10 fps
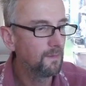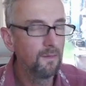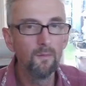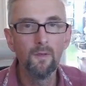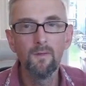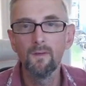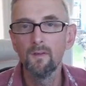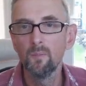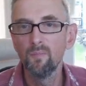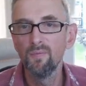the reason
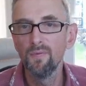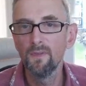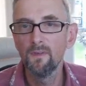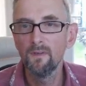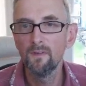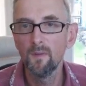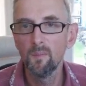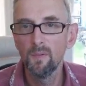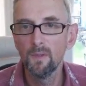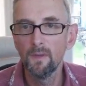is pretty
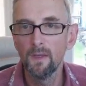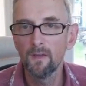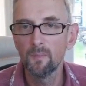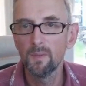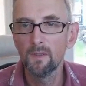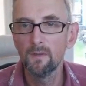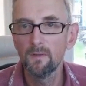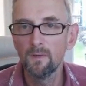simple, and that's because the